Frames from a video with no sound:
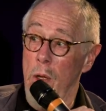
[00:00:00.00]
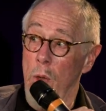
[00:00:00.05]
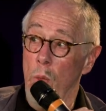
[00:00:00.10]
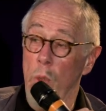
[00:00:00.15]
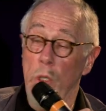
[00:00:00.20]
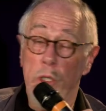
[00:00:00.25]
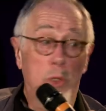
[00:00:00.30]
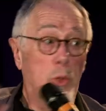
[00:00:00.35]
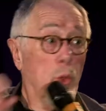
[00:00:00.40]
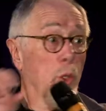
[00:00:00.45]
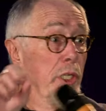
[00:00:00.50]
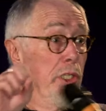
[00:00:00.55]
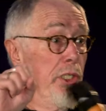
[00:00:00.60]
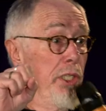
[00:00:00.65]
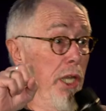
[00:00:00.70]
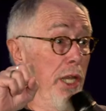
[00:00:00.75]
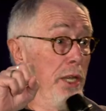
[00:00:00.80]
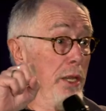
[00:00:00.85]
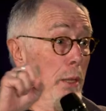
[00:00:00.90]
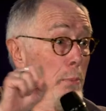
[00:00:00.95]
which was
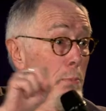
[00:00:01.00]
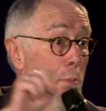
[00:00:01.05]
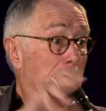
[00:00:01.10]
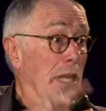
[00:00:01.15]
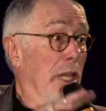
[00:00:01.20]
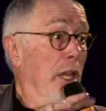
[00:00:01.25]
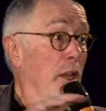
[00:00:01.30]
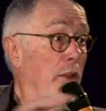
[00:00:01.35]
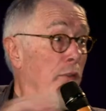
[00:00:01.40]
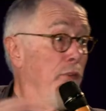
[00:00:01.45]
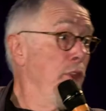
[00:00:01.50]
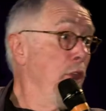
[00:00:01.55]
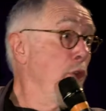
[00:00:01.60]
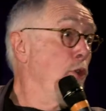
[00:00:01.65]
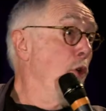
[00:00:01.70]
in the middle of the